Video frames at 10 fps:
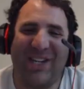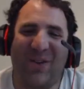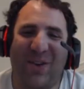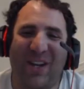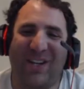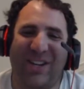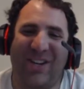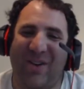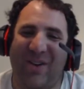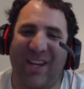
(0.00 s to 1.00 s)

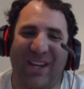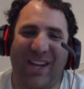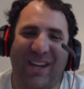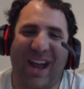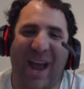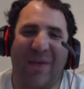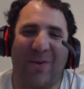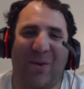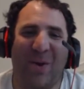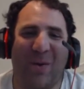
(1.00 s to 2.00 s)
doing
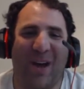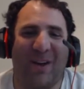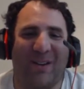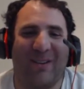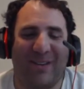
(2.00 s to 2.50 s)
Heather's doing well.